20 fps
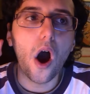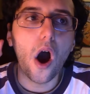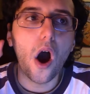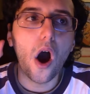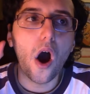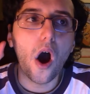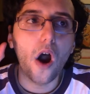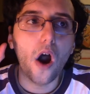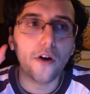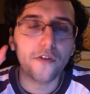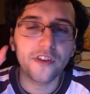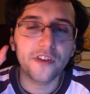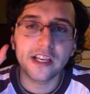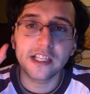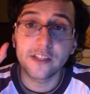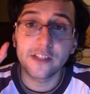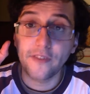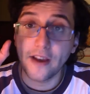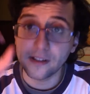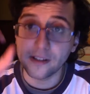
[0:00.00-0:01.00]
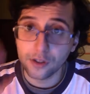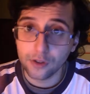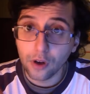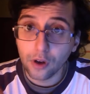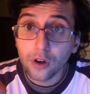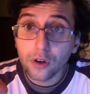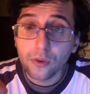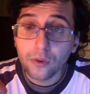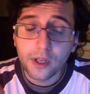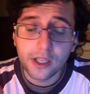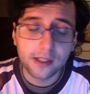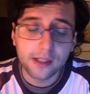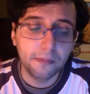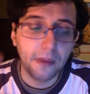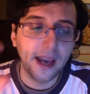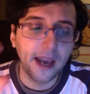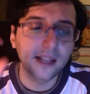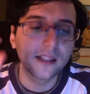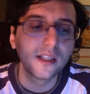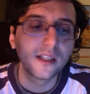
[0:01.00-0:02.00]
are things fans are not going to
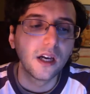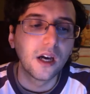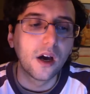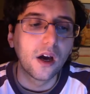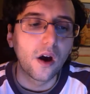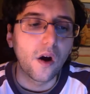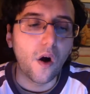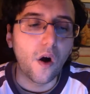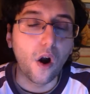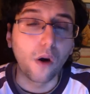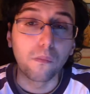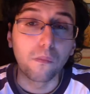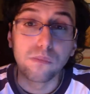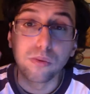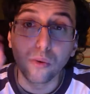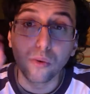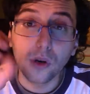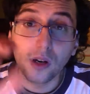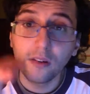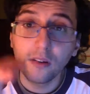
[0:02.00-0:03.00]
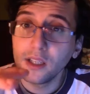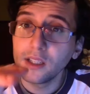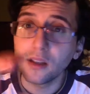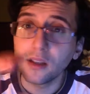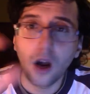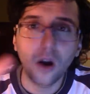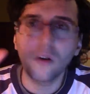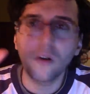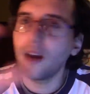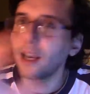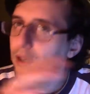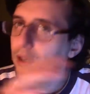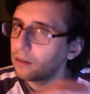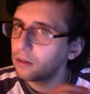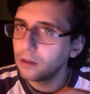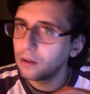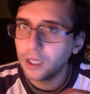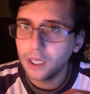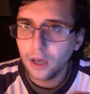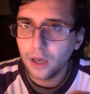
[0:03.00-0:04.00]
expect, are brilliant, are like,
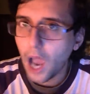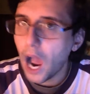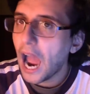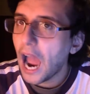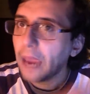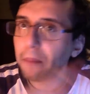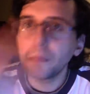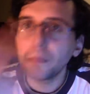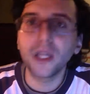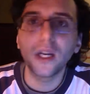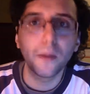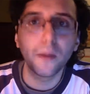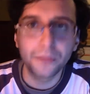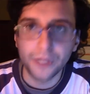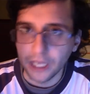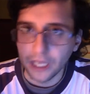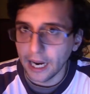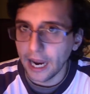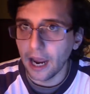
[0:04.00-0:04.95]
he hyped it up to